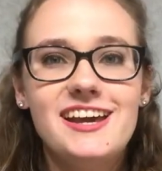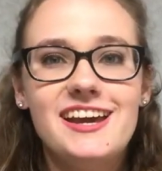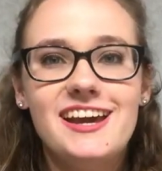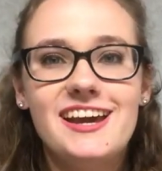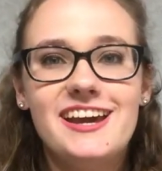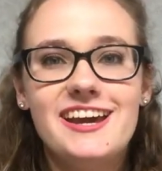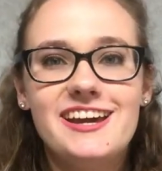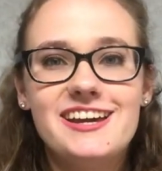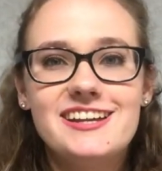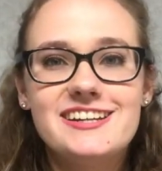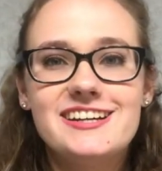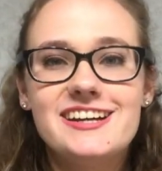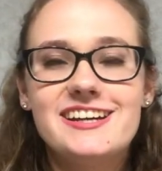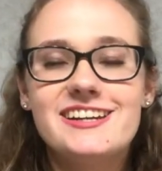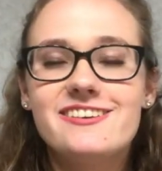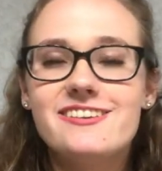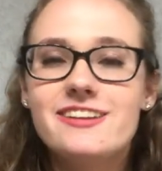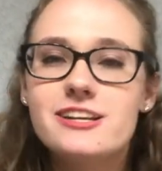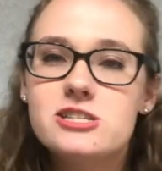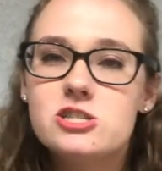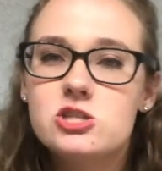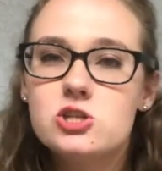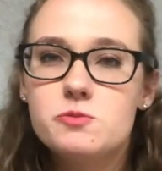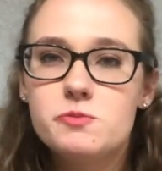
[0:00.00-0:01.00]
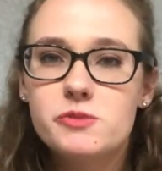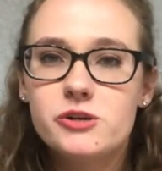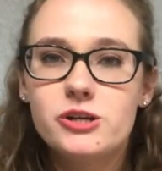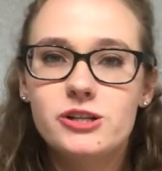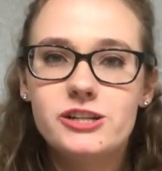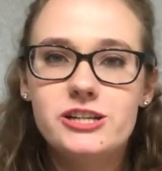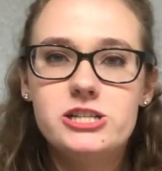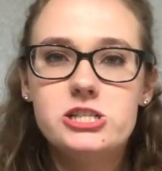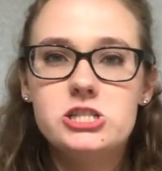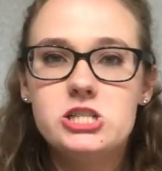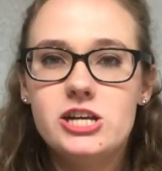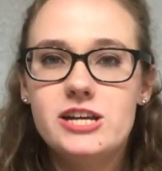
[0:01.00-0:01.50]
And I know that's super
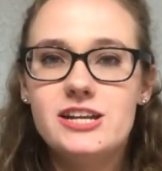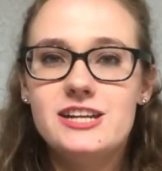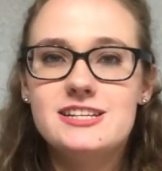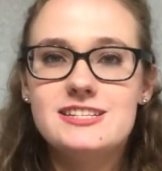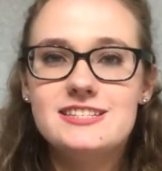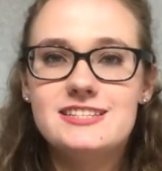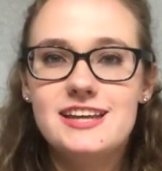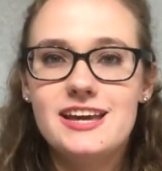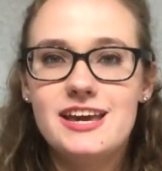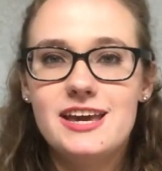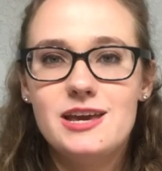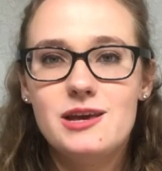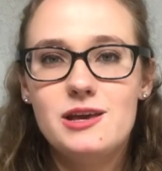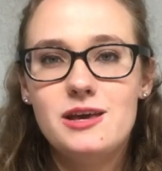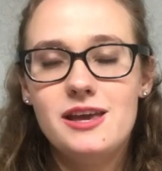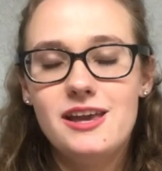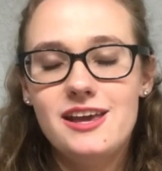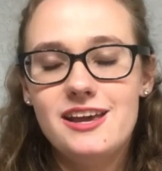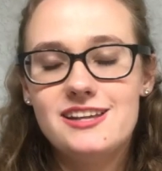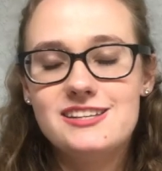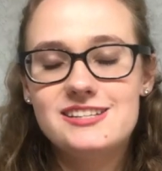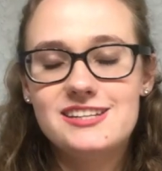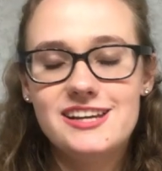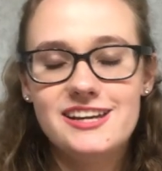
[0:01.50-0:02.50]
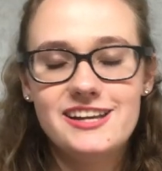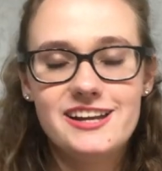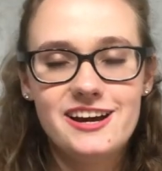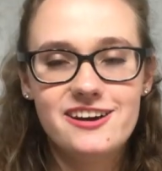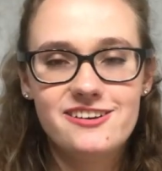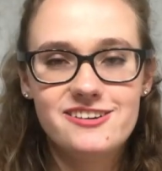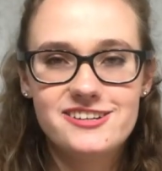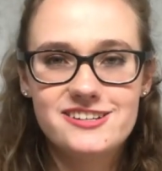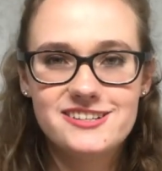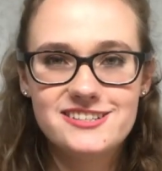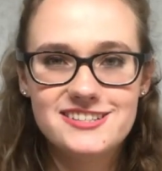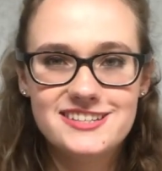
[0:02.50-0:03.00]
cliche to say, and 8
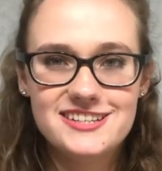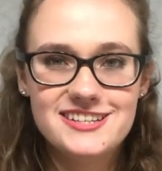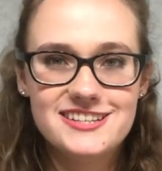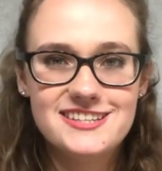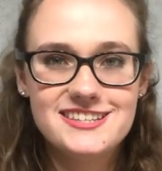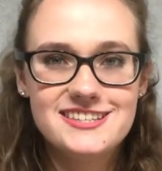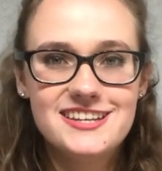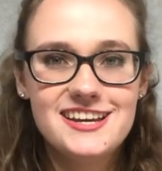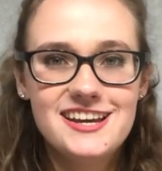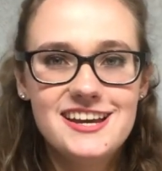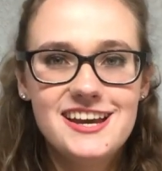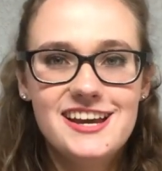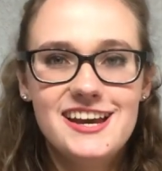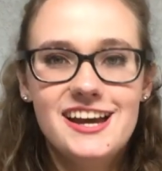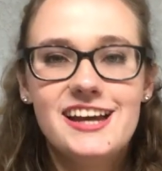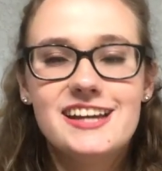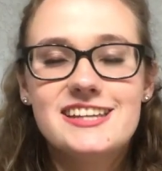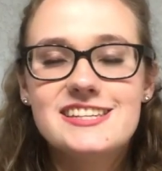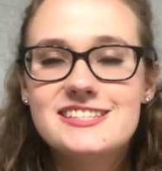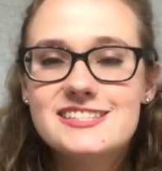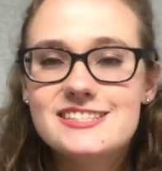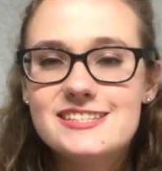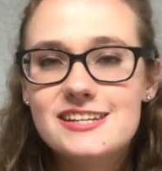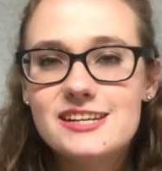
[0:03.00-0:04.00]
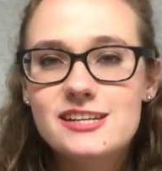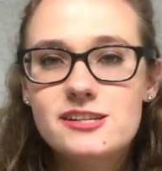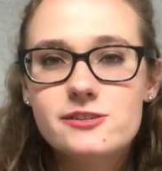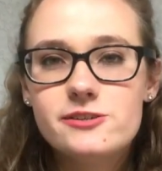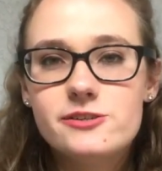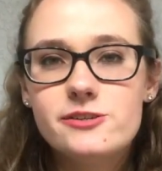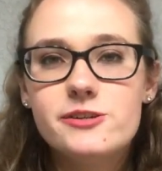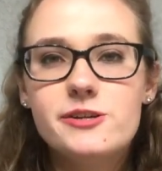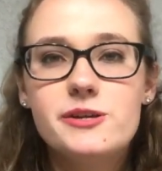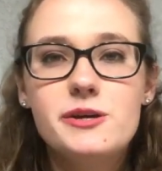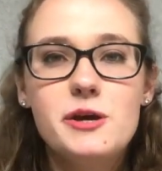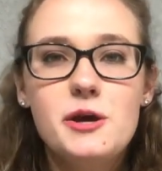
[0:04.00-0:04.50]
hours is a
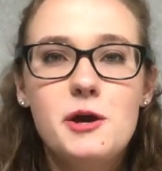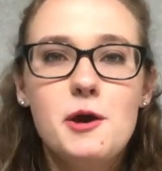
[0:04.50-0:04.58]
standard,